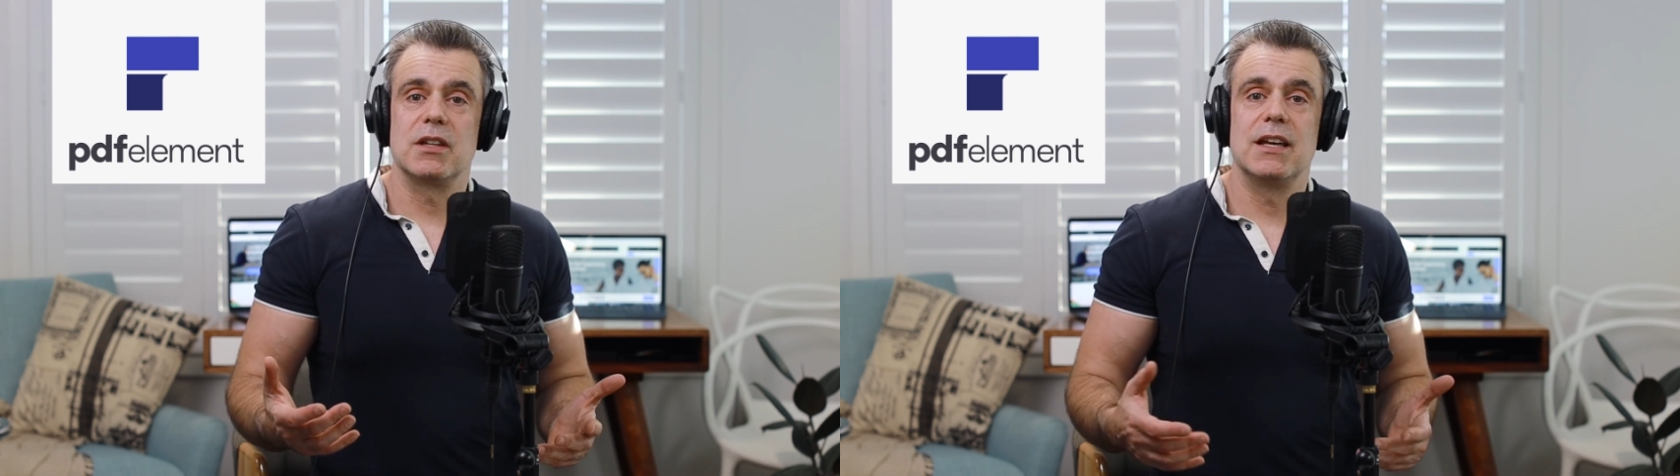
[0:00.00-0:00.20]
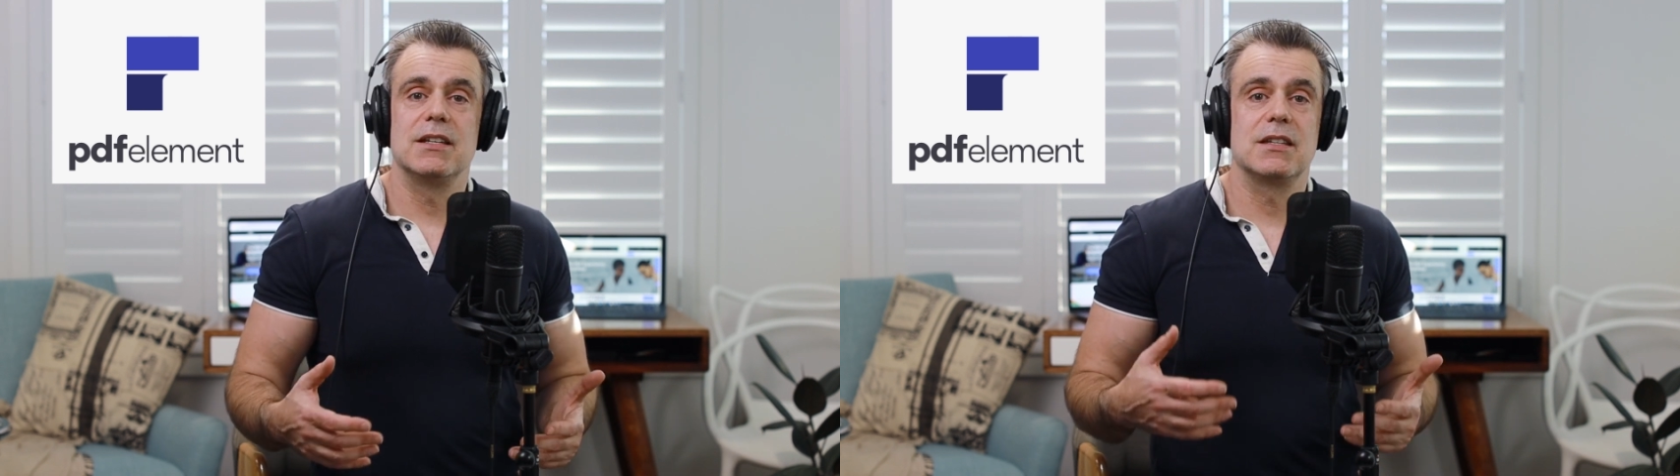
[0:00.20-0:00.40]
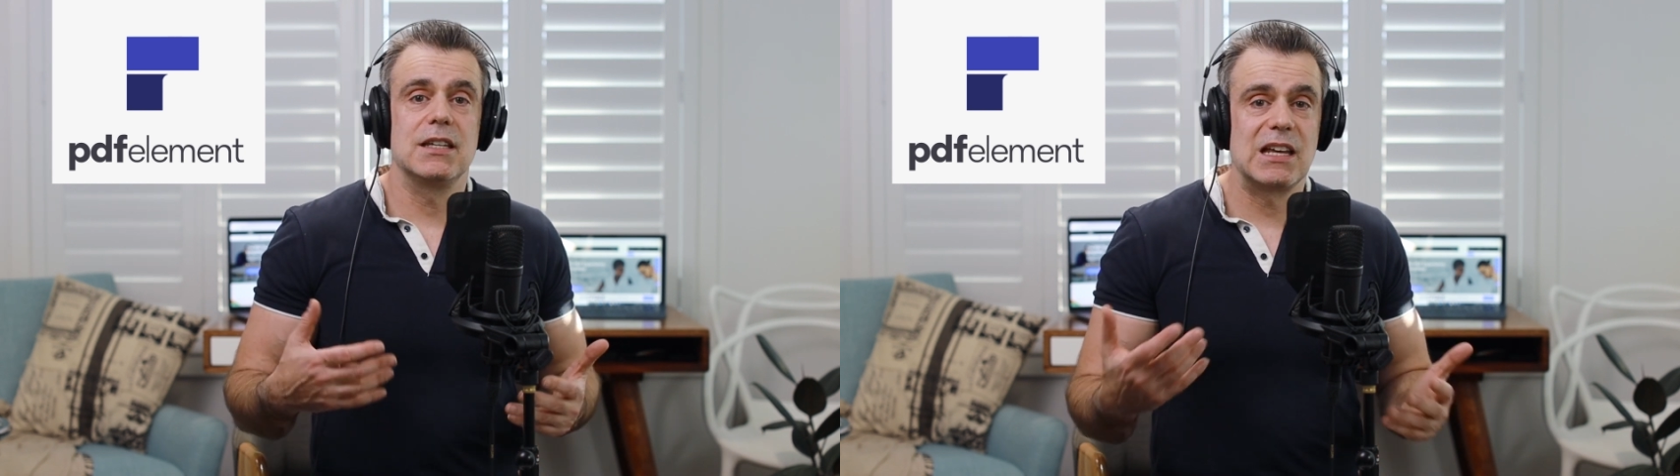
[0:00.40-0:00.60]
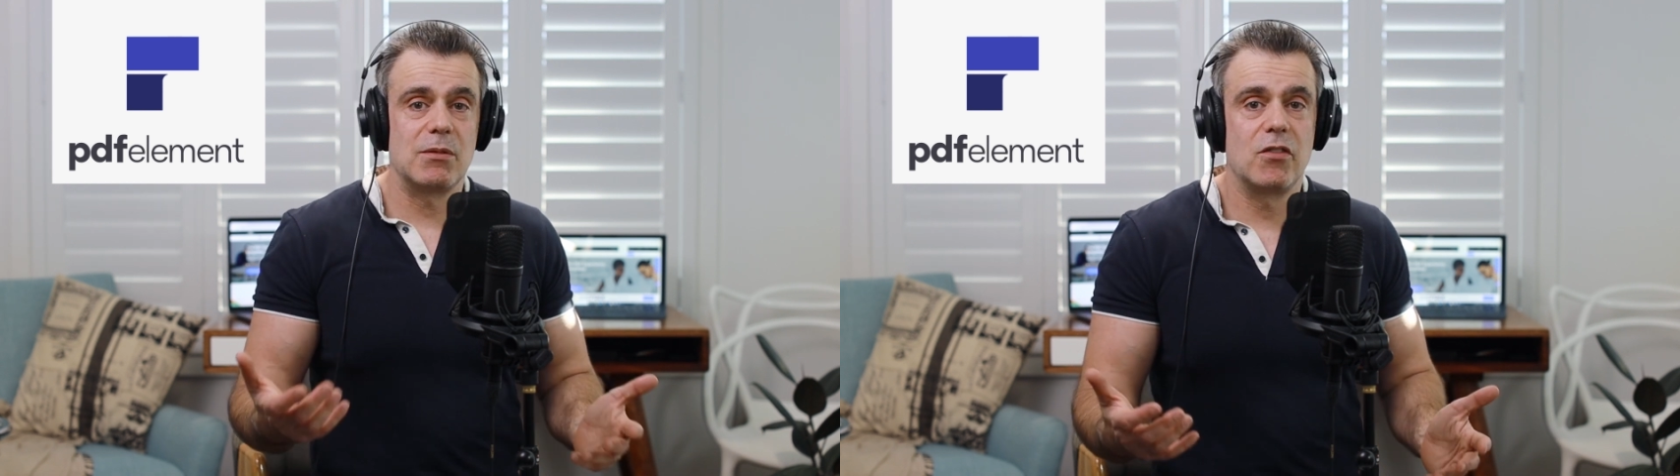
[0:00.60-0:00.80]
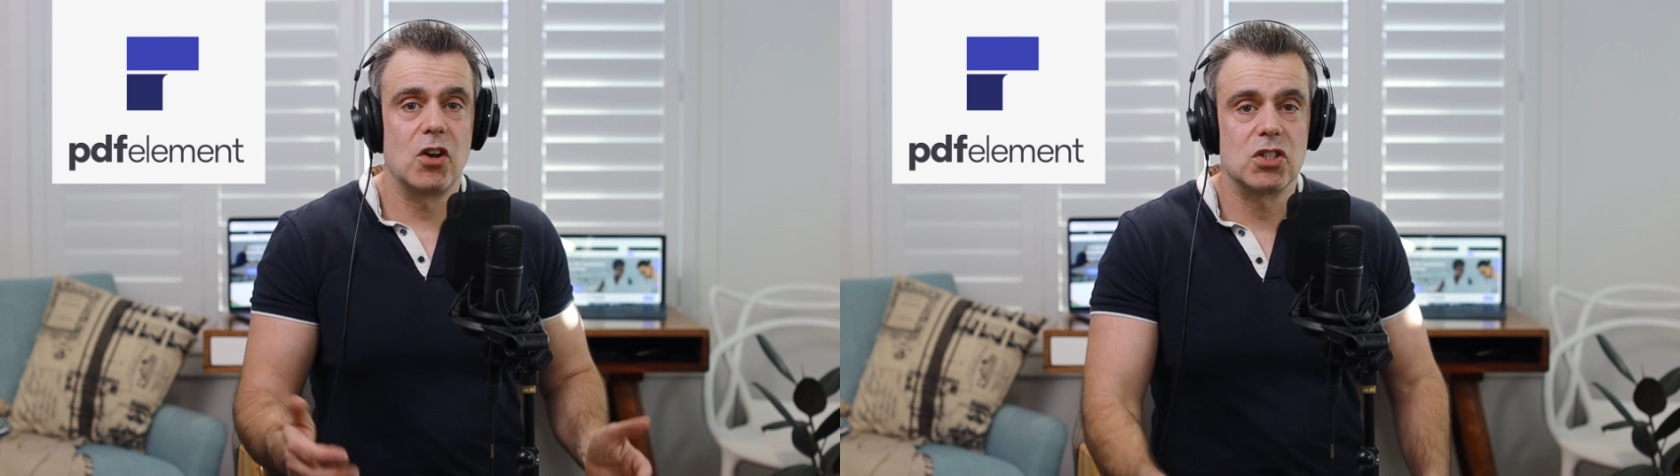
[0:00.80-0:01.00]
There's the
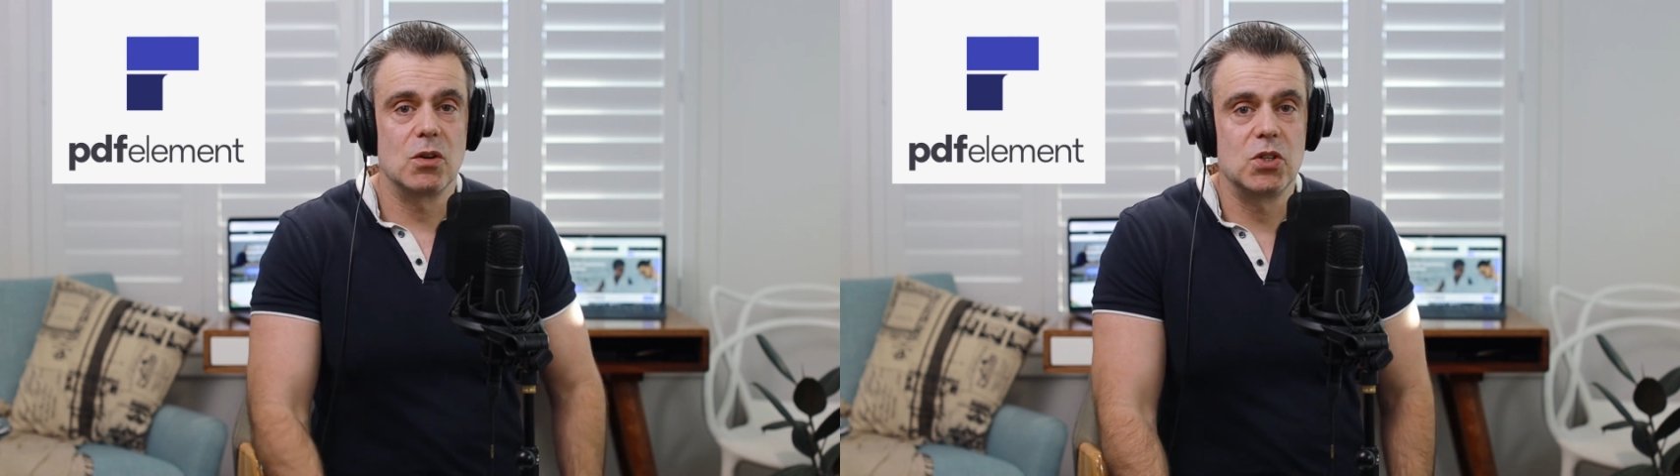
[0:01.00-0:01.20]
demo version,